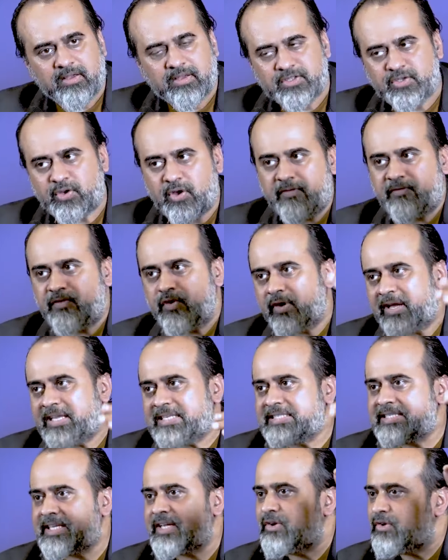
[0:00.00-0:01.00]
So if you
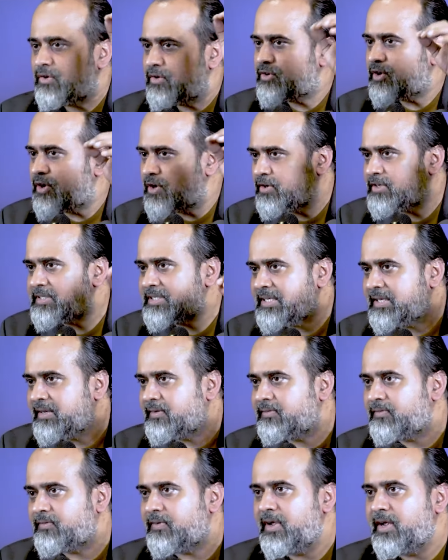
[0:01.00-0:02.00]
can say no to
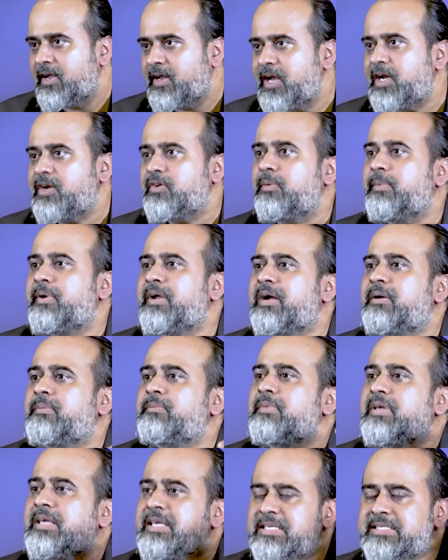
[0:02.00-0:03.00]
yourself, it will
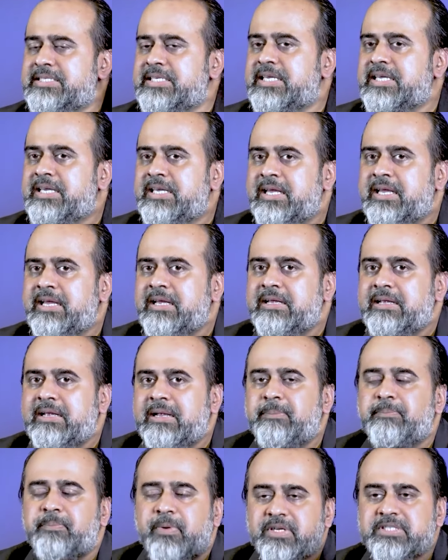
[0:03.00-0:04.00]
become easy
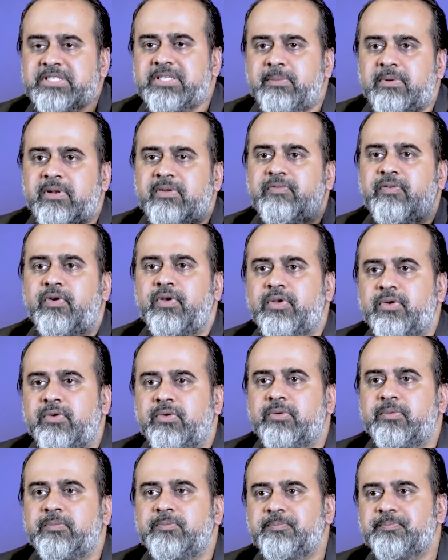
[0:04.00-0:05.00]
and possible for
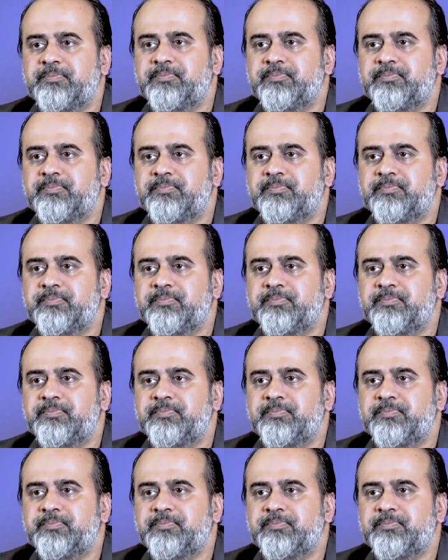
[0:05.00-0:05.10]
you